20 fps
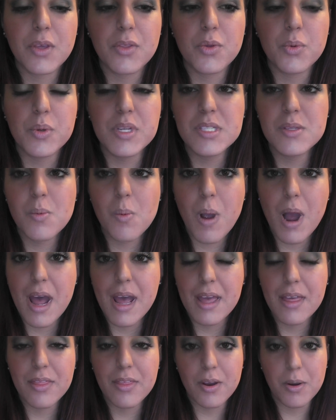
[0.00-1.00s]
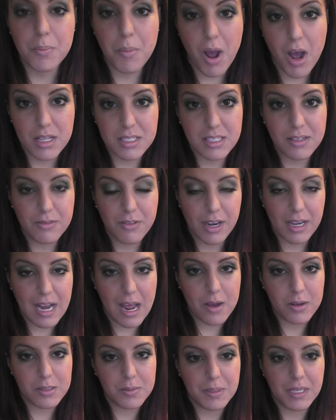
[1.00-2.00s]
the reason why they're positive right
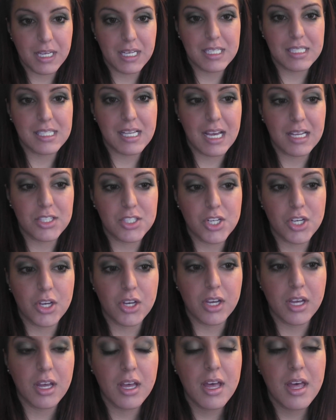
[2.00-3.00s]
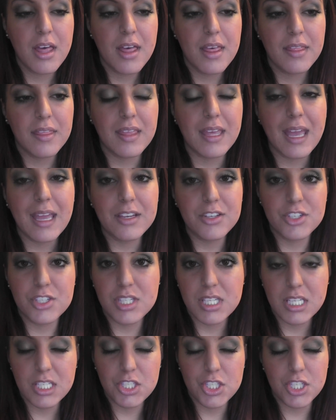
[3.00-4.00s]
now is because I took the
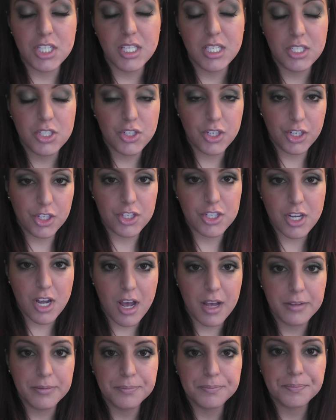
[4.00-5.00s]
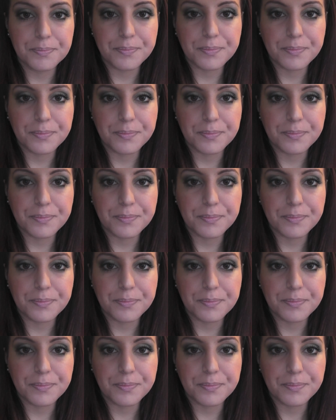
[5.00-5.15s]
HCG trigger shot